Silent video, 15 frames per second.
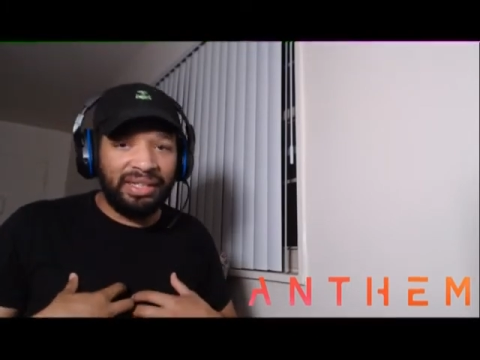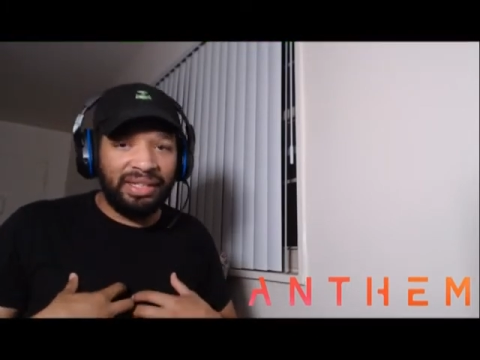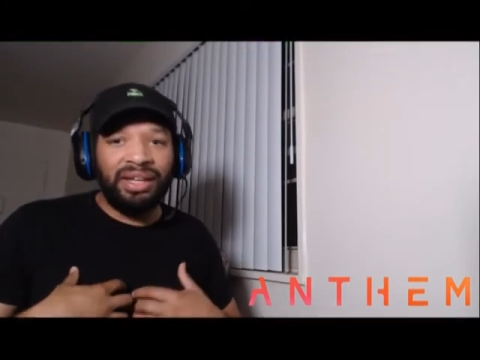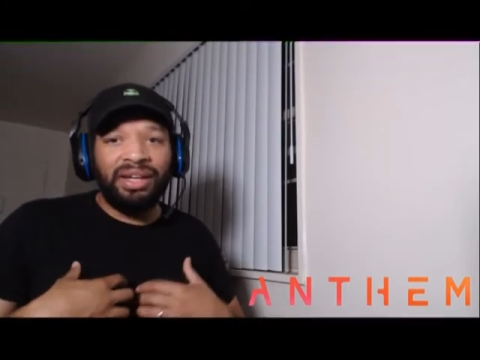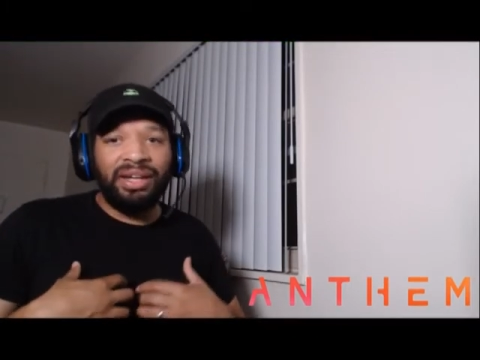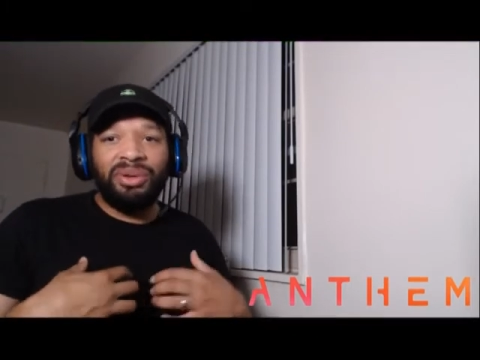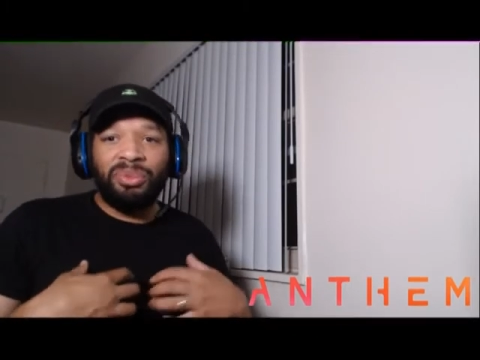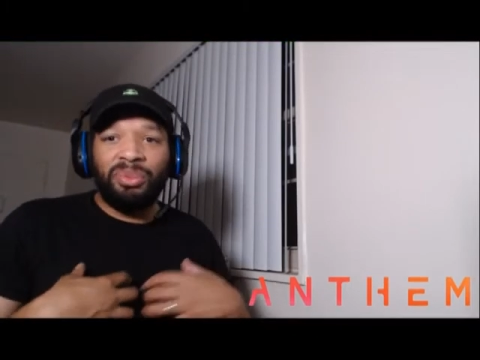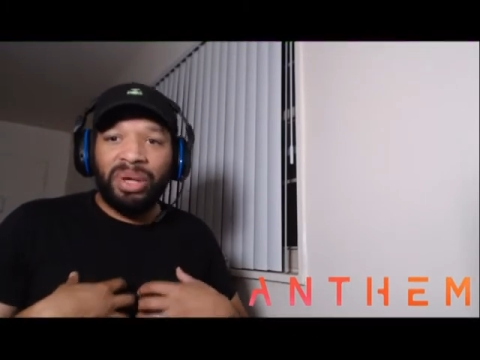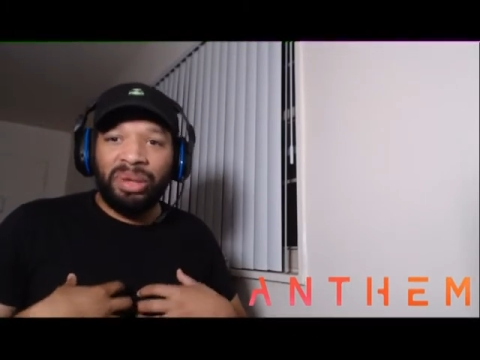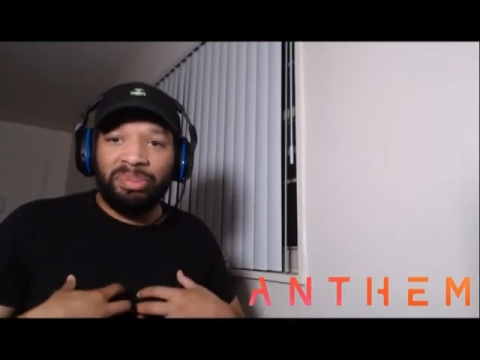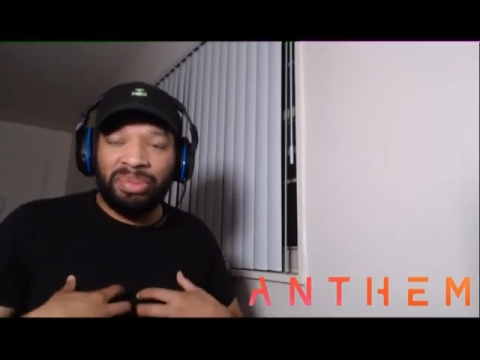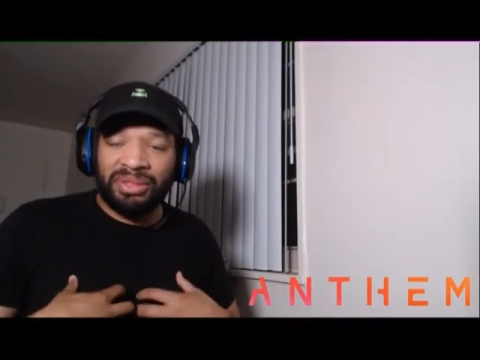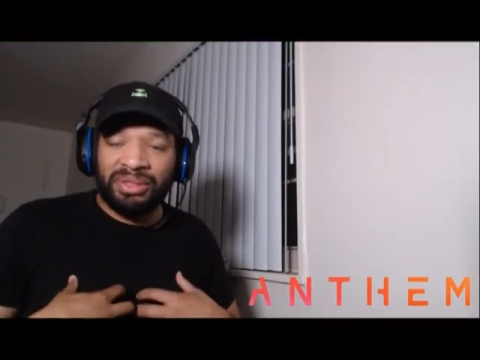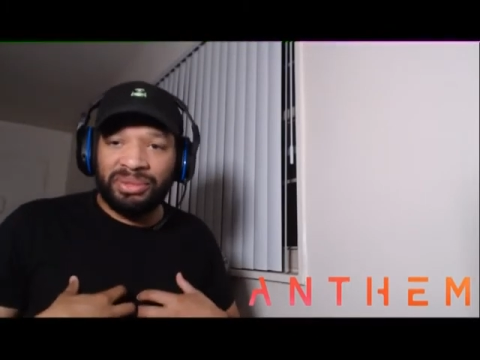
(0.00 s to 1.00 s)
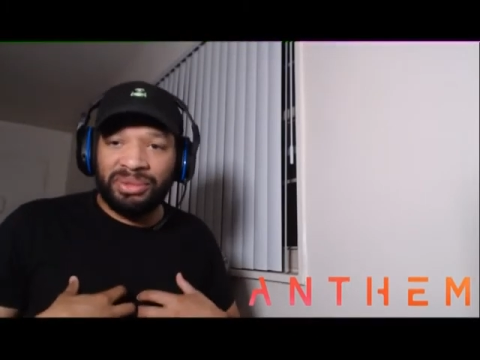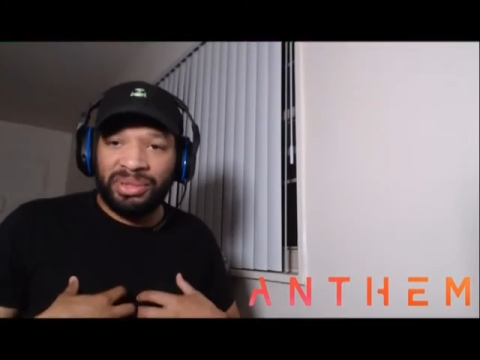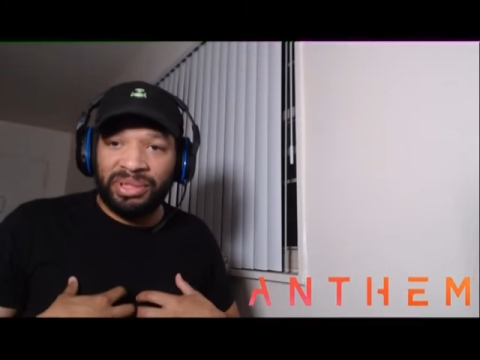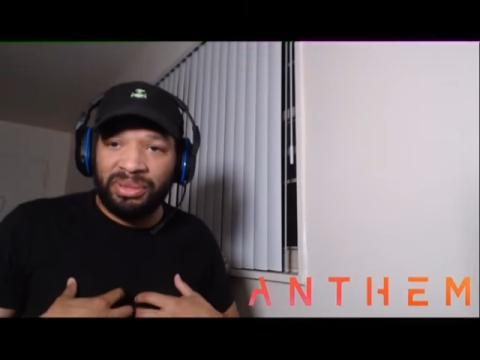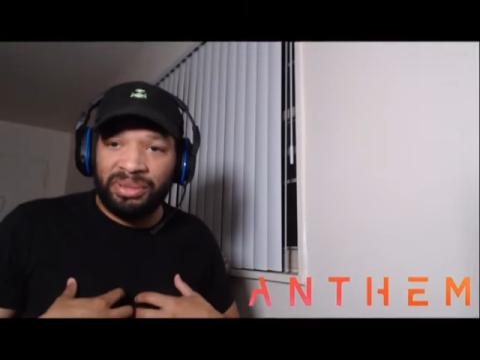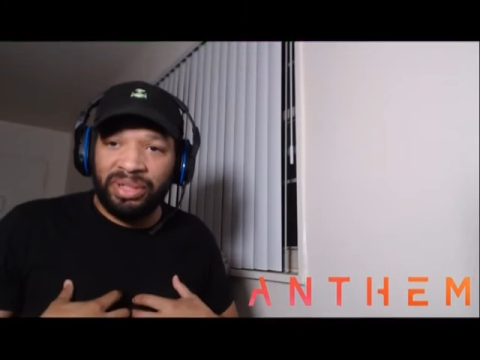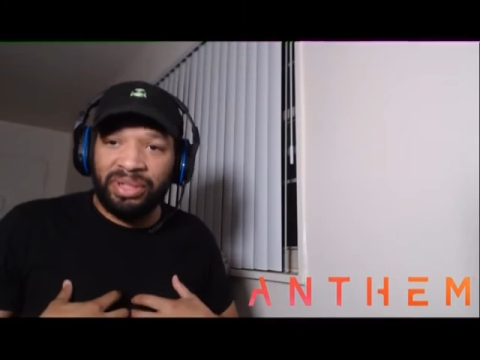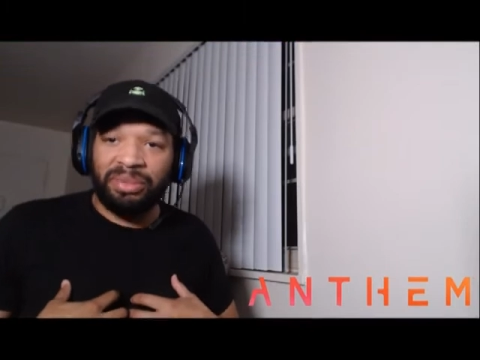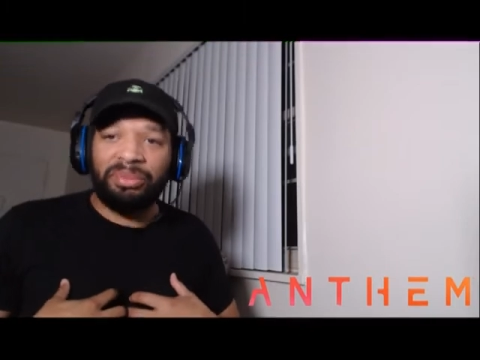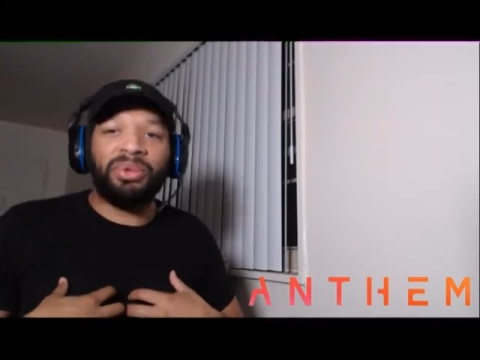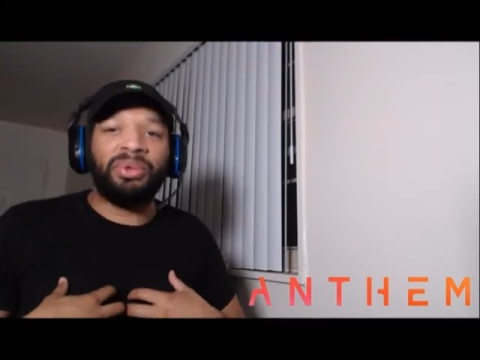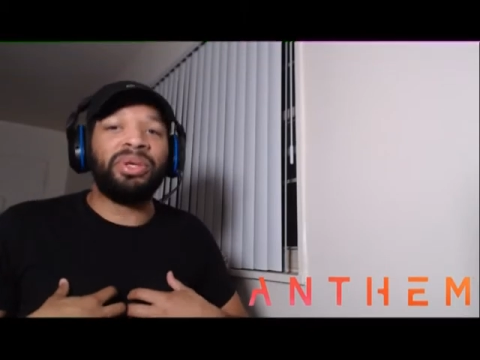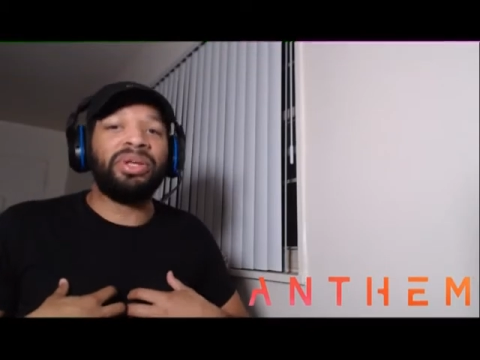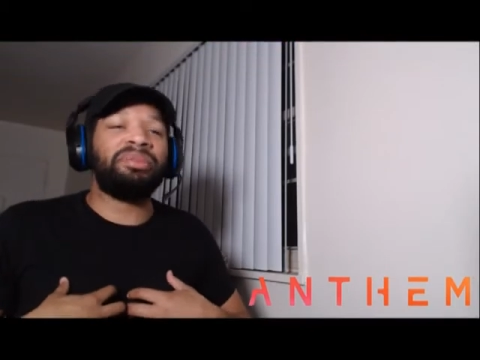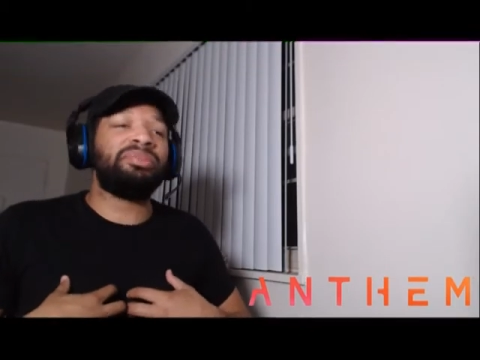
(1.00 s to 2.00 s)
weapons or
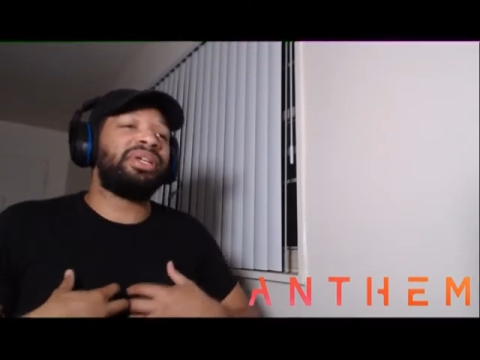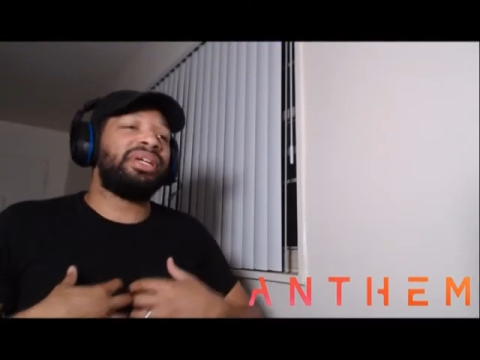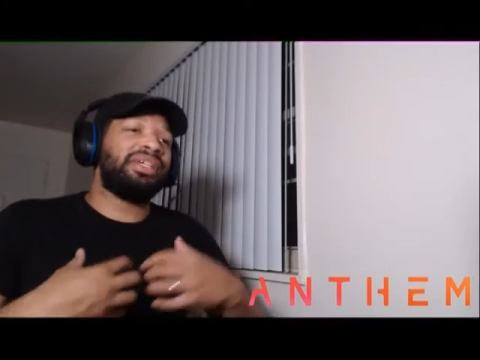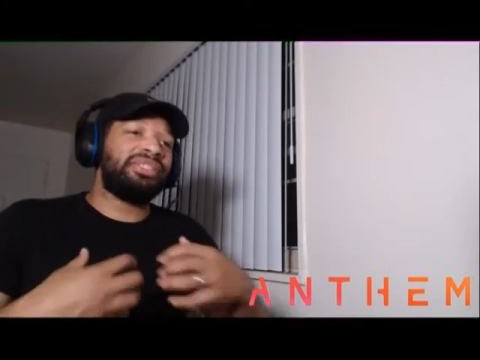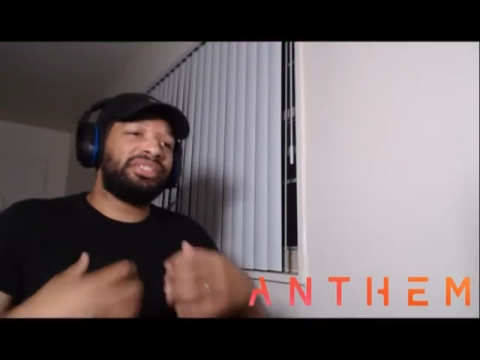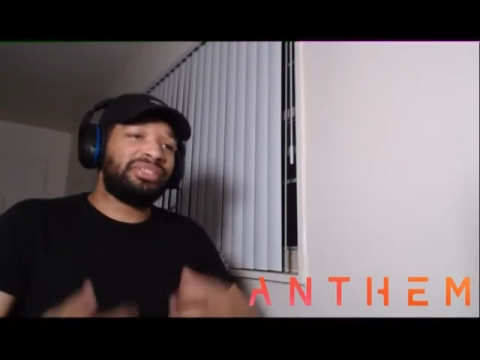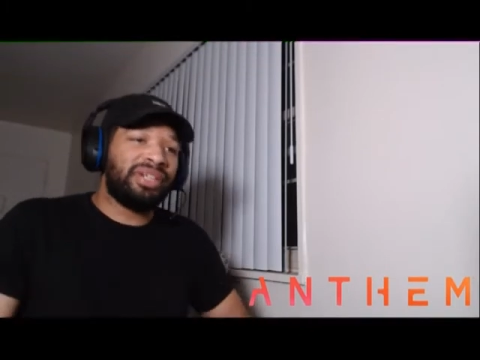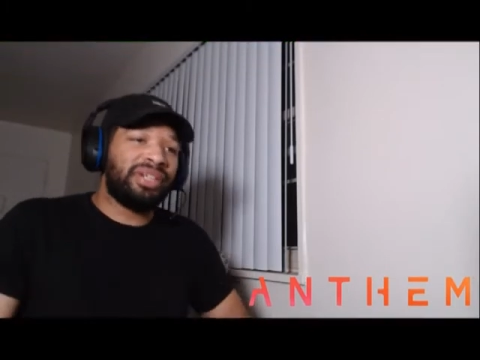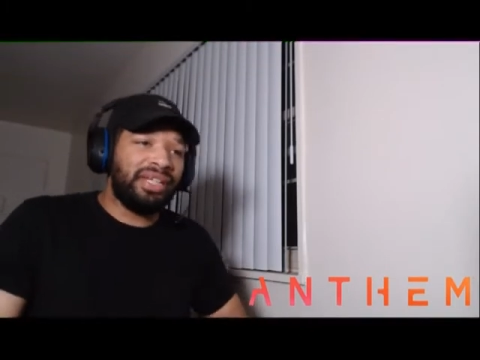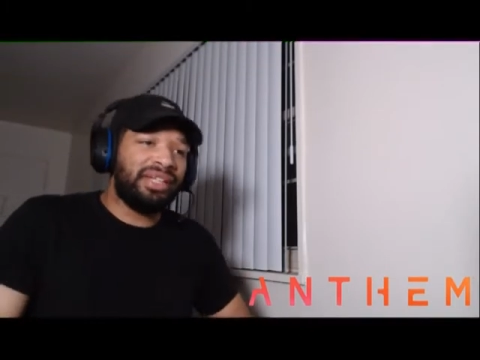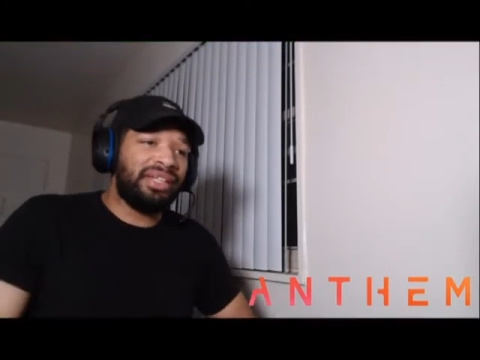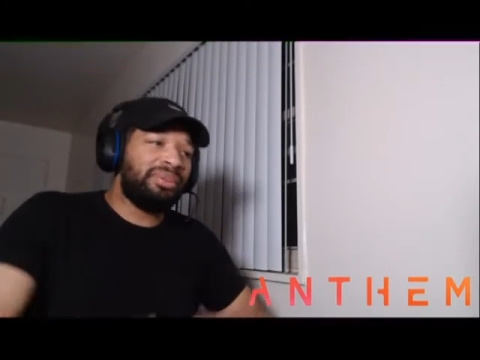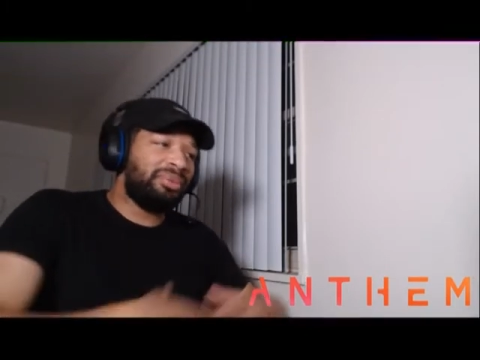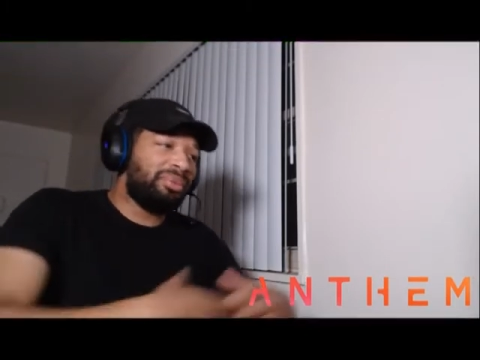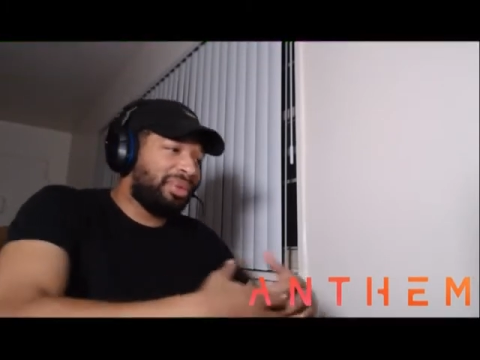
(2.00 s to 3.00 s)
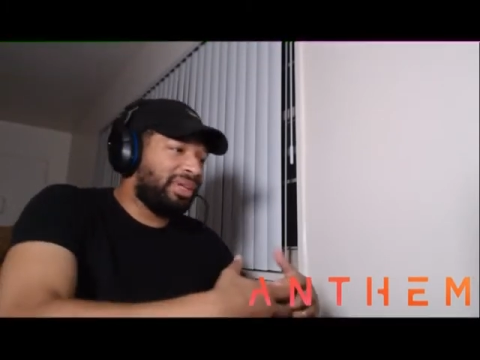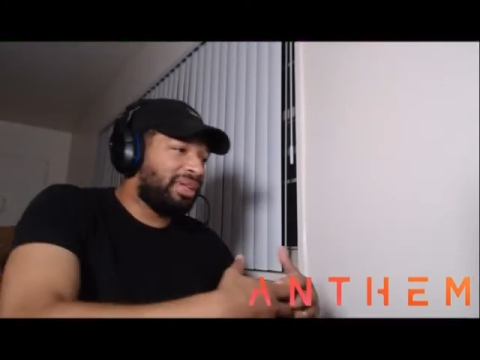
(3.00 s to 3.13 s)
equipment and trade it with